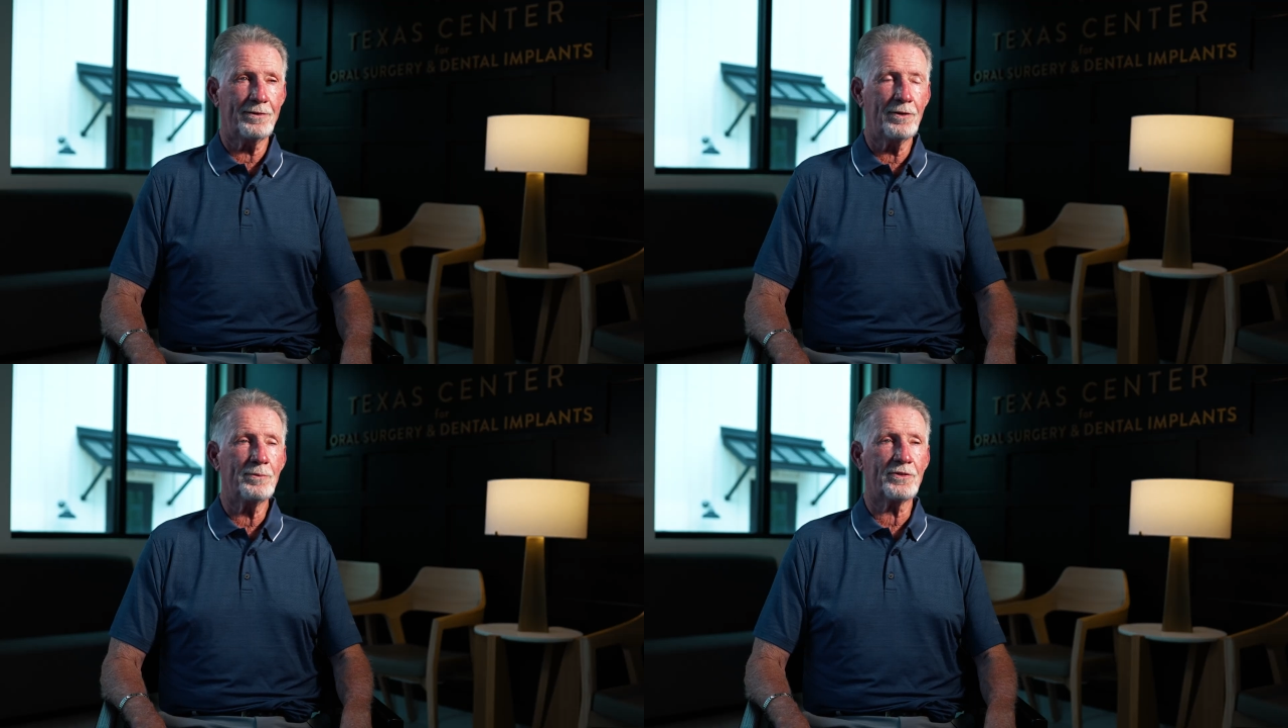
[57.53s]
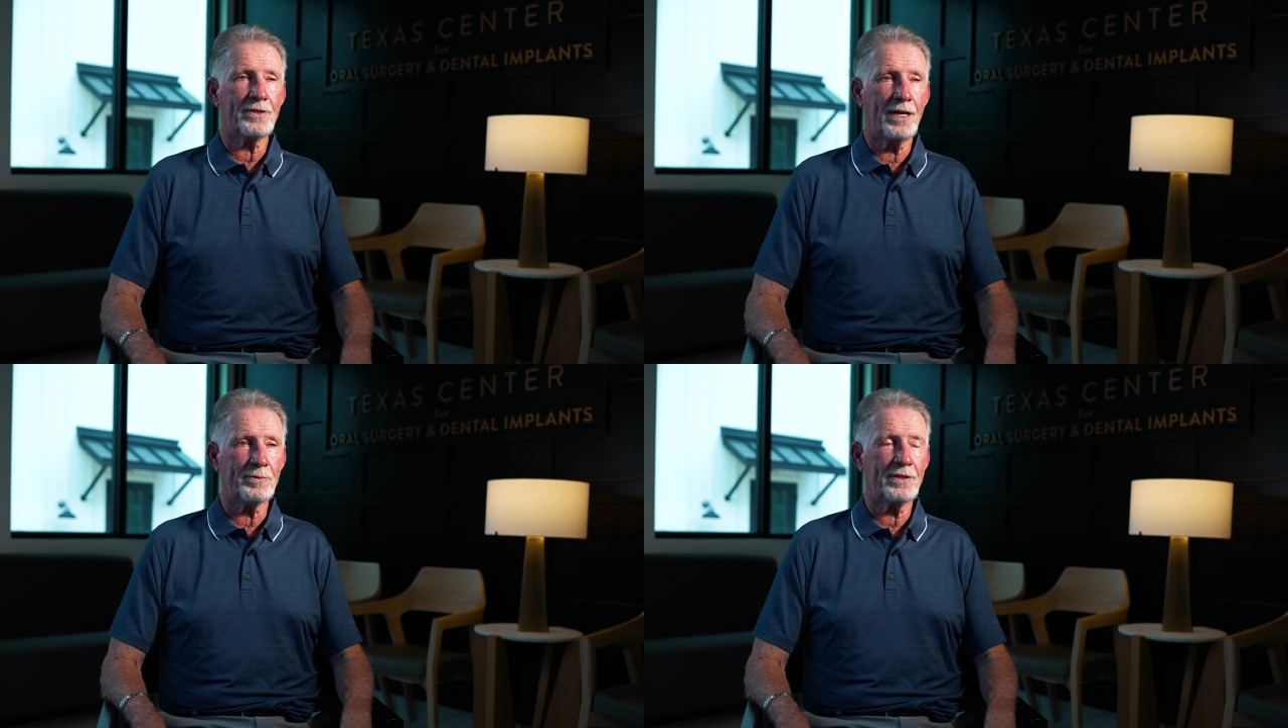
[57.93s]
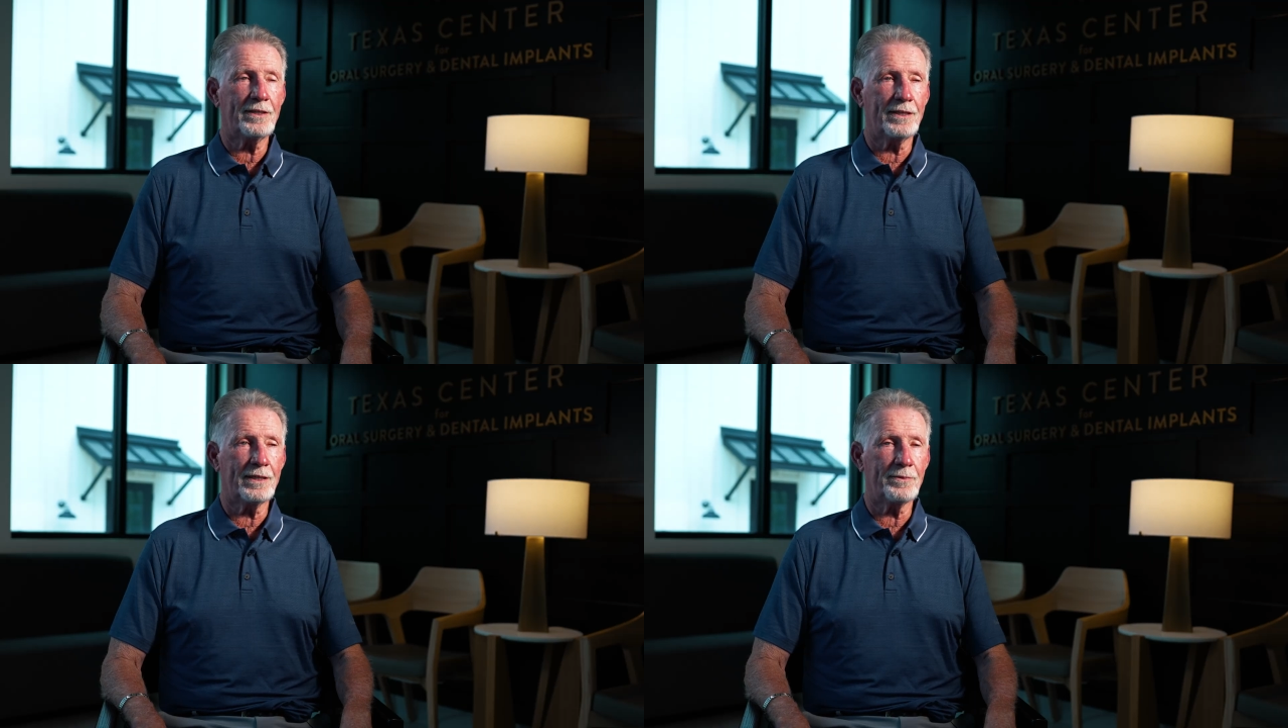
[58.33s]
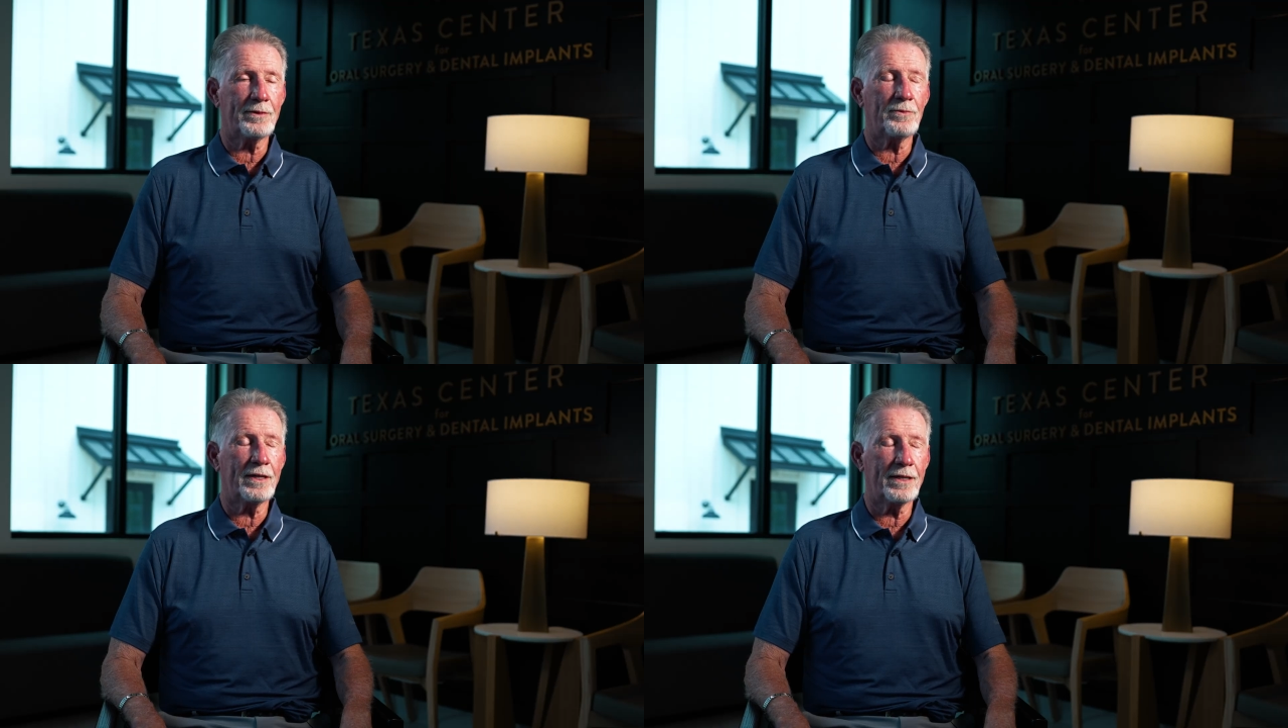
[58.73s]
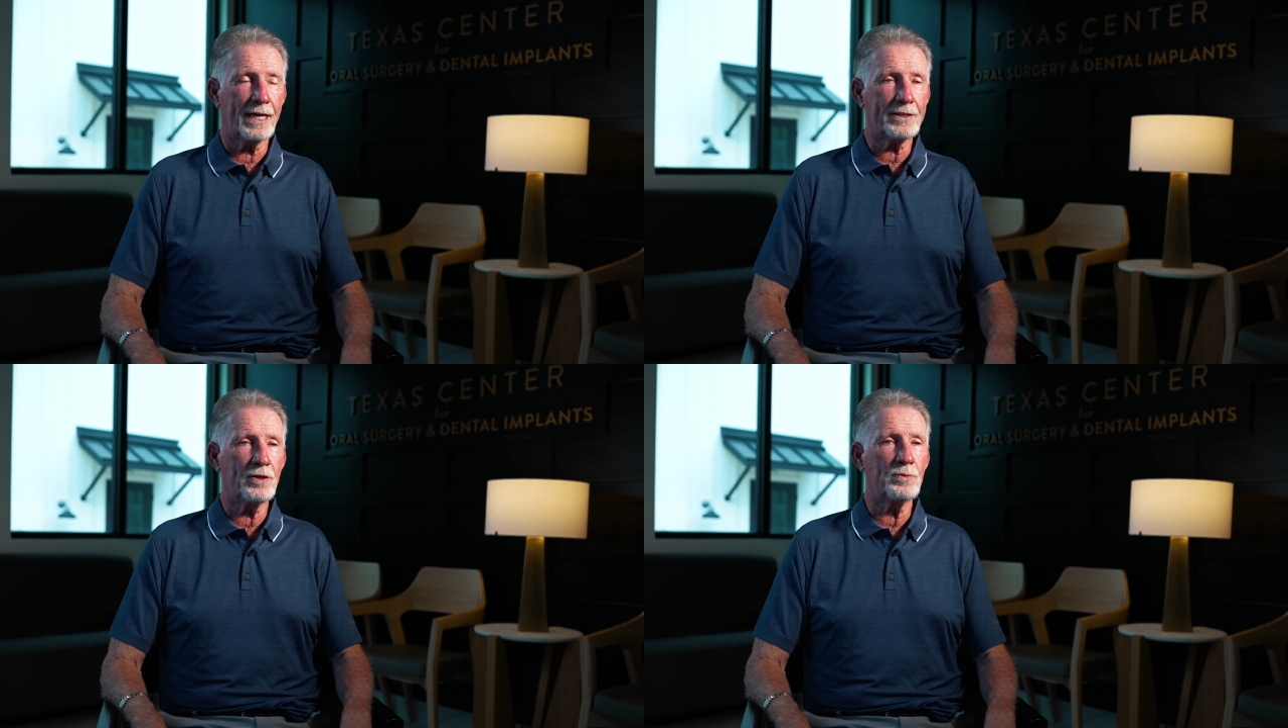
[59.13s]
you almost stop and see them. And, and
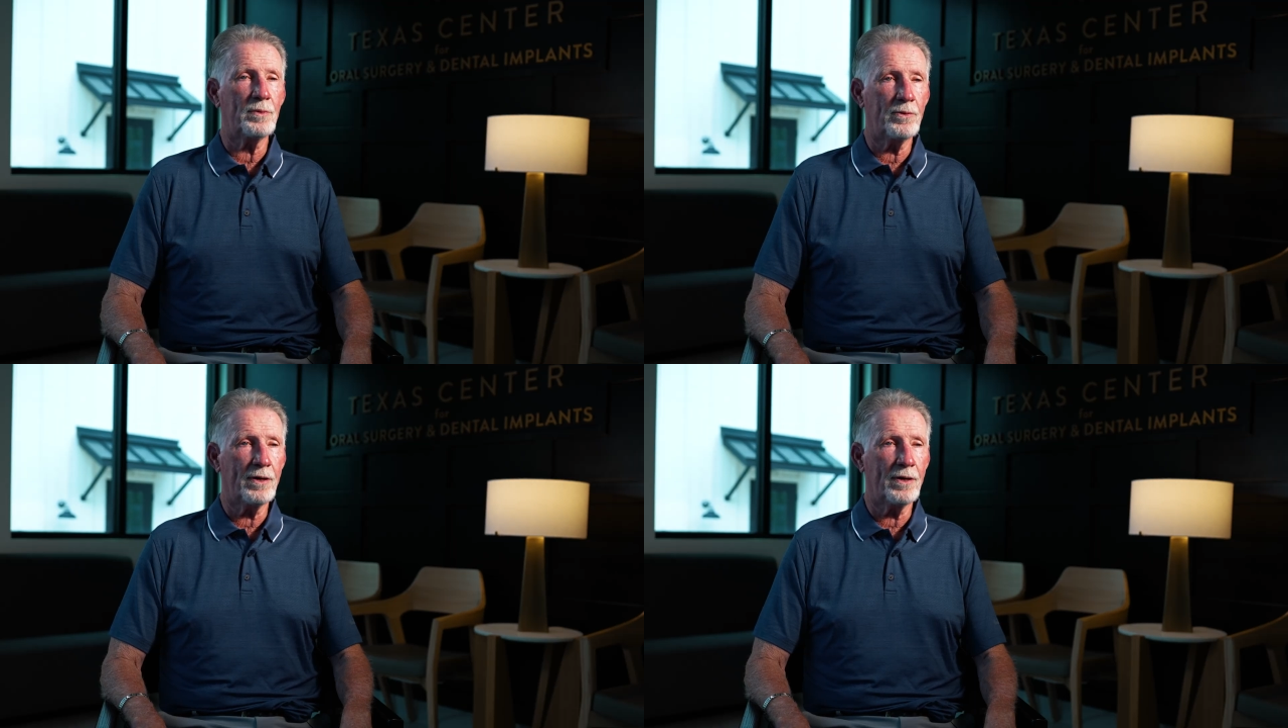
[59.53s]
I told my